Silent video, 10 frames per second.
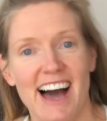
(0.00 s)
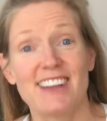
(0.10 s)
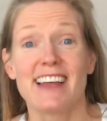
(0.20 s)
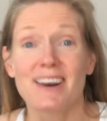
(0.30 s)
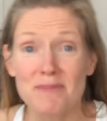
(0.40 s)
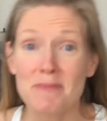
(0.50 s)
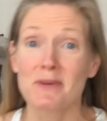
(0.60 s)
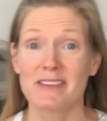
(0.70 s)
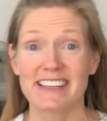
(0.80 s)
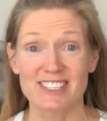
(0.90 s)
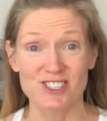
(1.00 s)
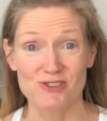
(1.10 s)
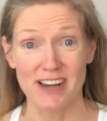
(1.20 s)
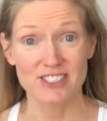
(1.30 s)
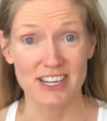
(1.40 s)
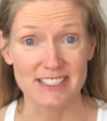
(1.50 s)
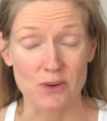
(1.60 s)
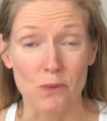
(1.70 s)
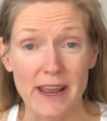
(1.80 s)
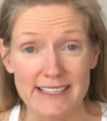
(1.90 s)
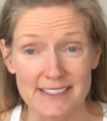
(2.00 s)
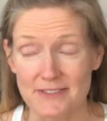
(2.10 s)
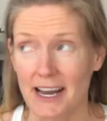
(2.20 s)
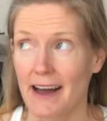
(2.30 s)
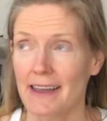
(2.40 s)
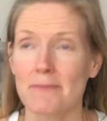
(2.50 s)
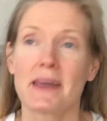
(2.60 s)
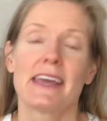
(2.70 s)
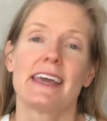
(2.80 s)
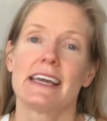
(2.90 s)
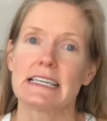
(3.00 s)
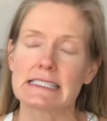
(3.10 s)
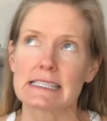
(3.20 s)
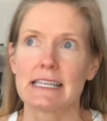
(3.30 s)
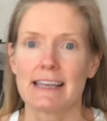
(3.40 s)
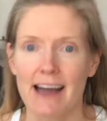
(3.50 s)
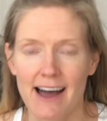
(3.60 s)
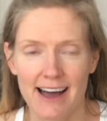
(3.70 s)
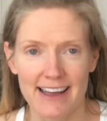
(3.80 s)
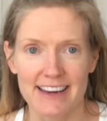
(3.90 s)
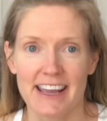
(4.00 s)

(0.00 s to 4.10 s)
A lot of people think that stretching is a waste of time. It's not.